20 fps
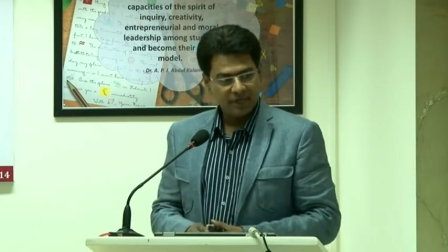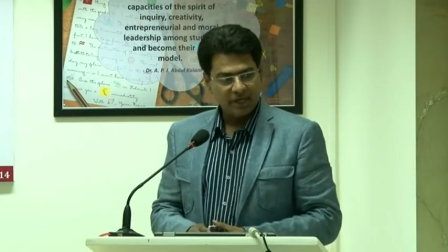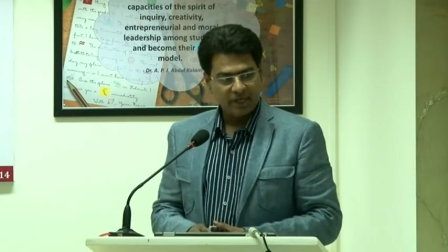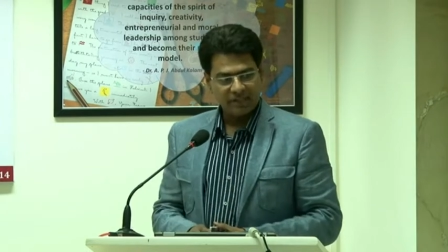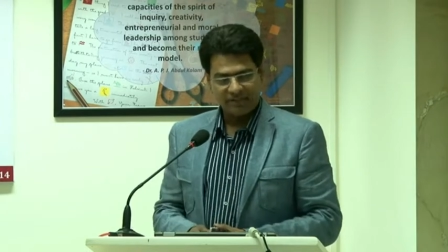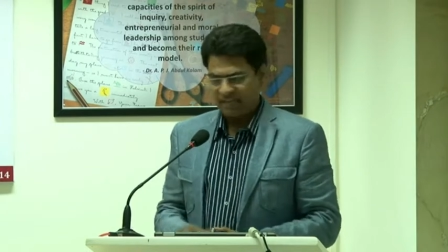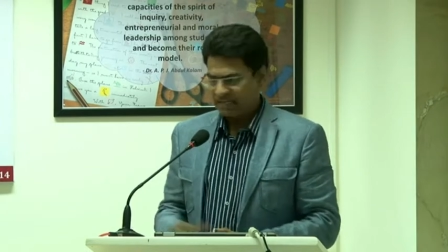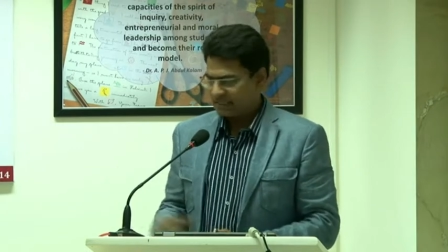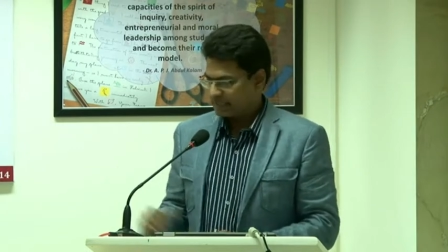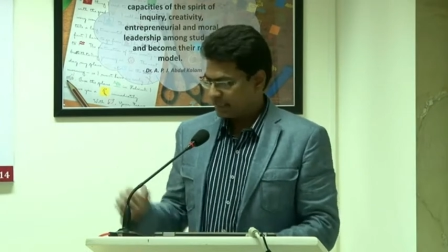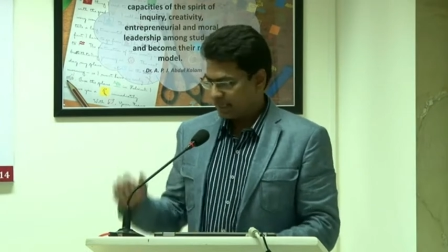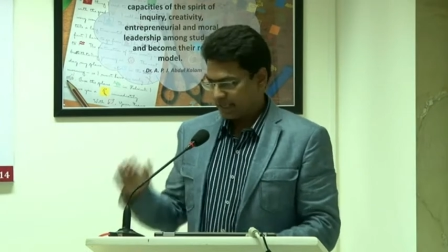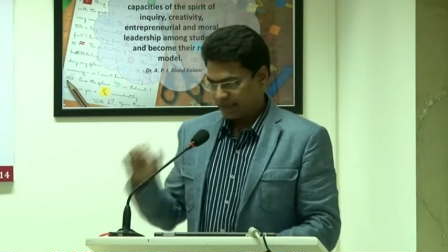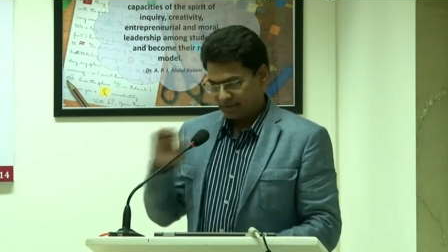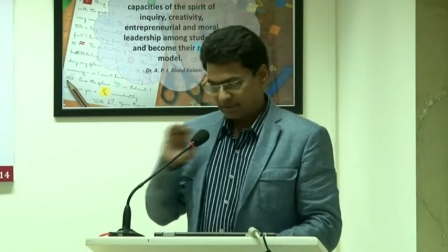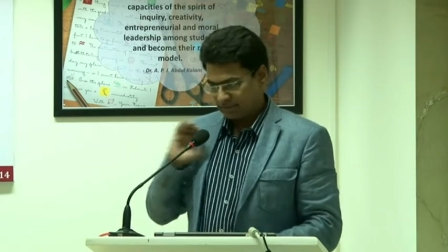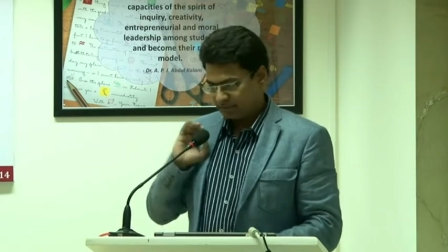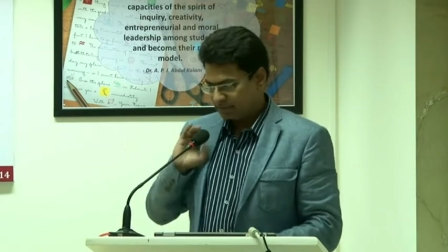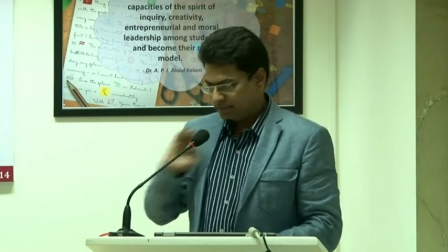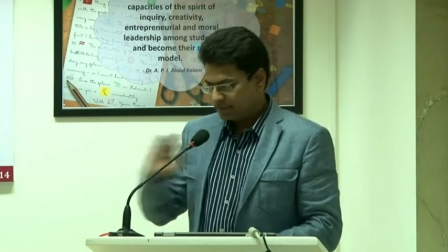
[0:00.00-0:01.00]
and that's
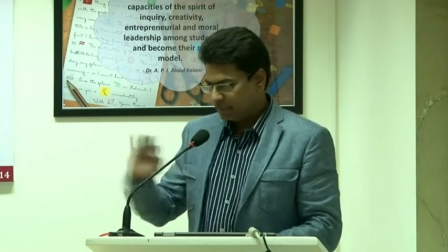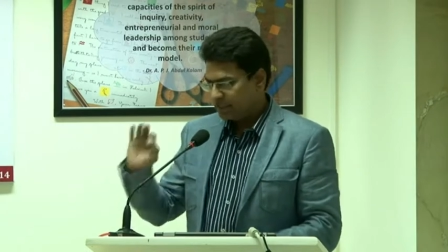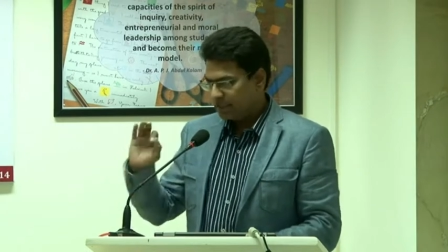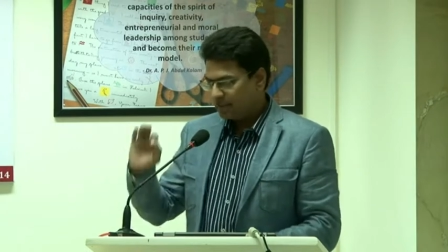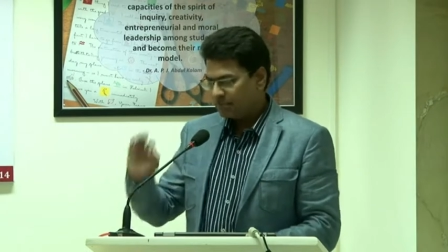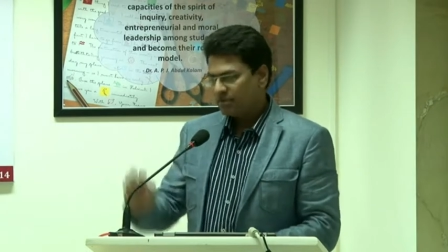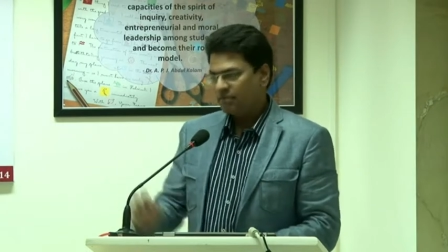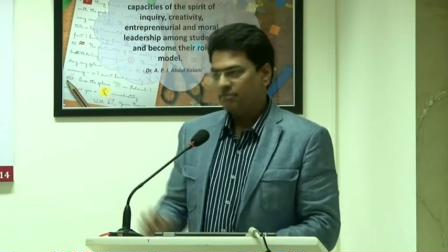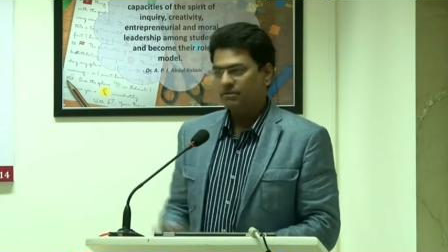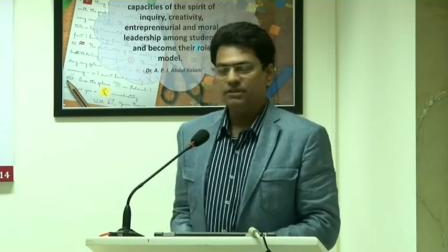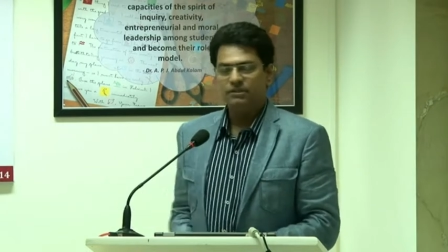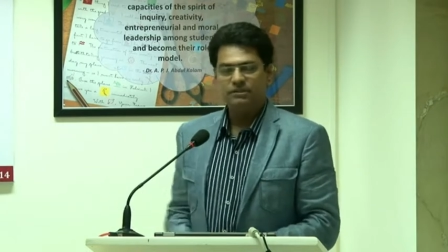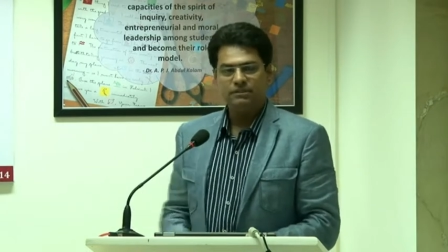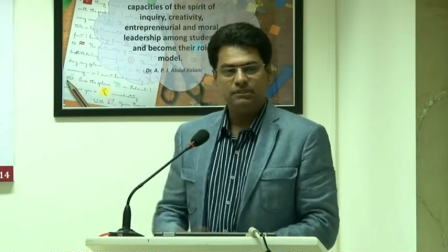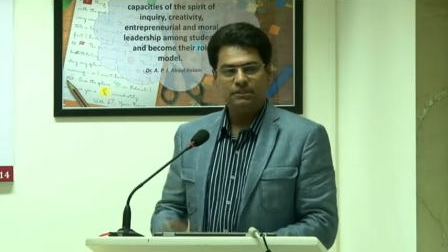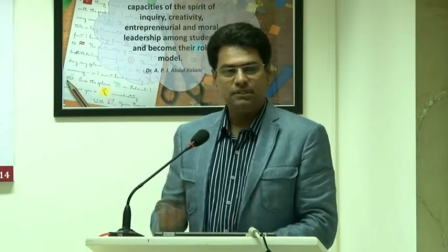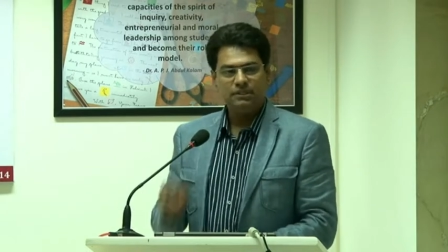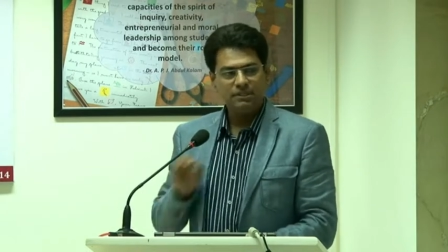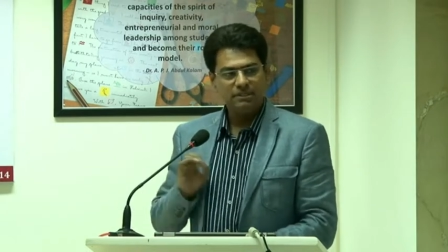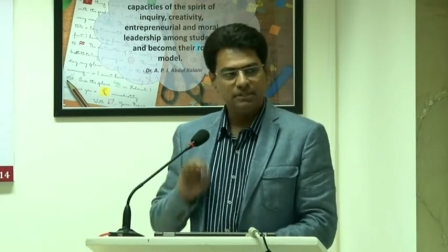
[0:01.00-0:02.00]
like the number one
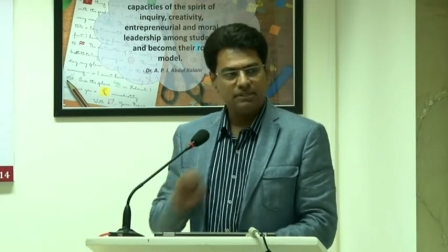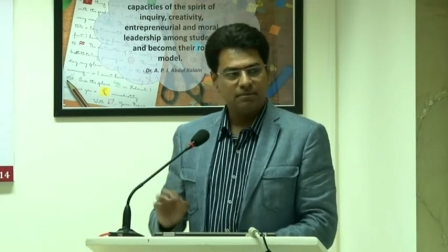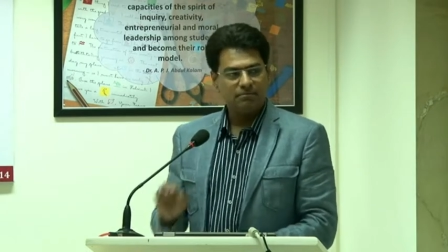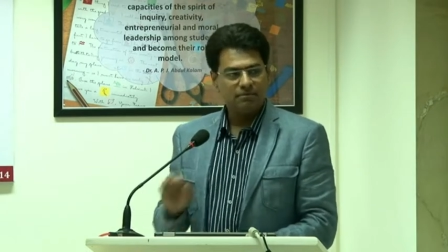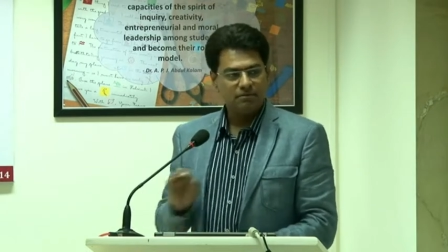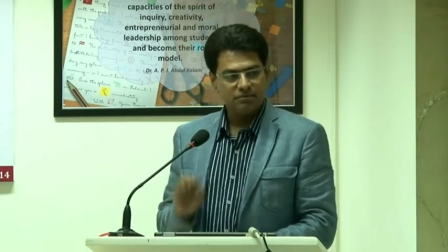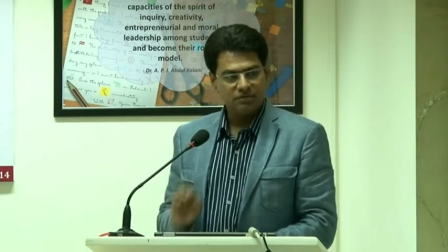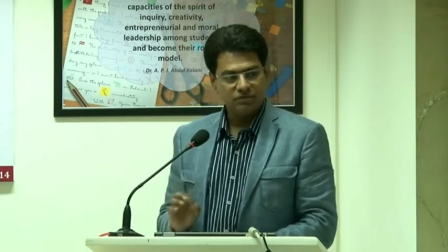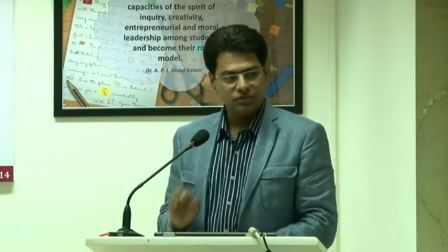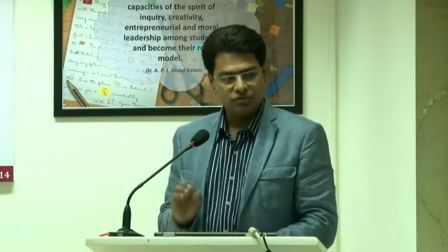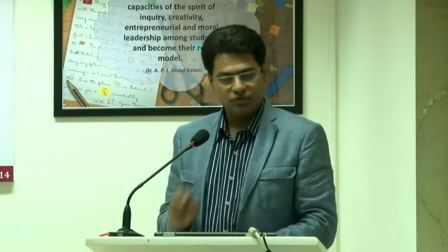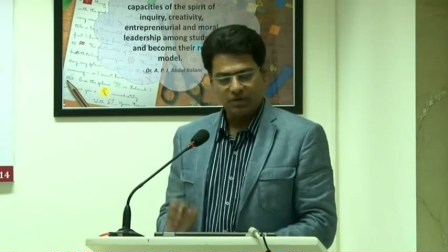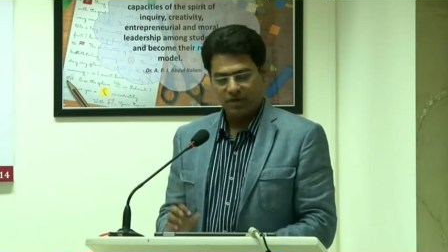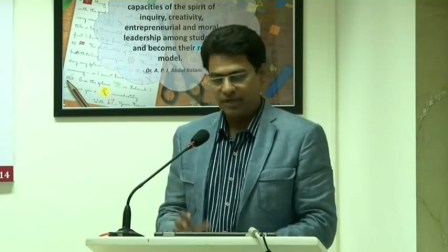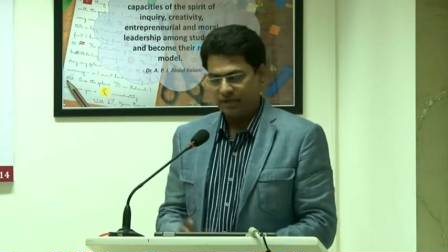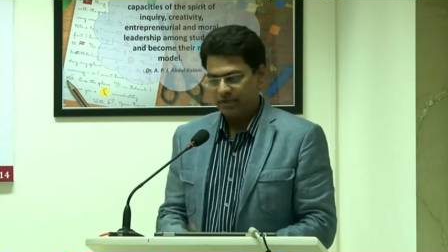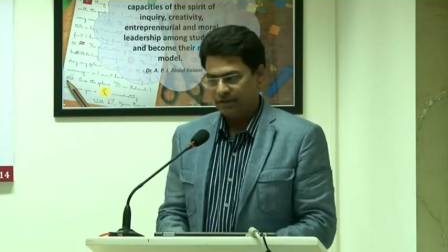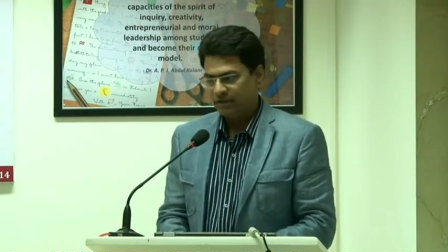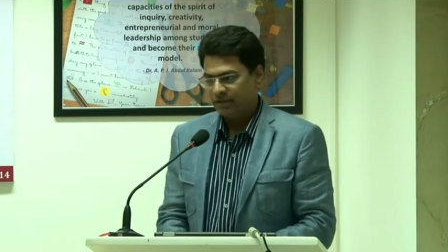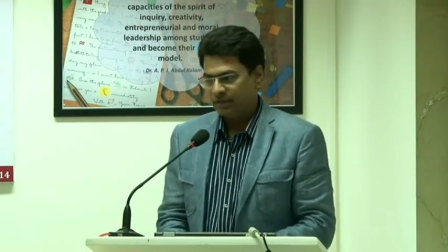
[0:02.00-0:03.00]
the number one
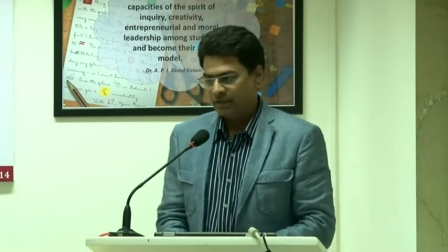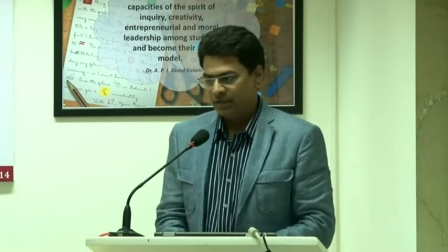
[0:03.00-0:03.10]
shrine